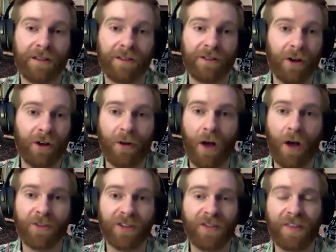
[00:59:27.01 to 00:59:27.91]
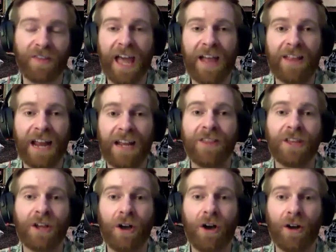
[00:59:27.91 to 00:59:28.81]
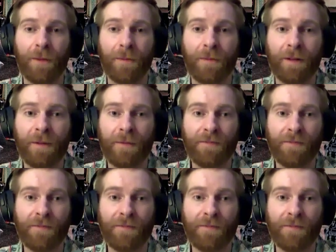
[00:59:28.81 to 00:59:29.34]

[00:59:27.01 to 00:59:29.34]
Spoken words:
So obviously, if they had anything on him,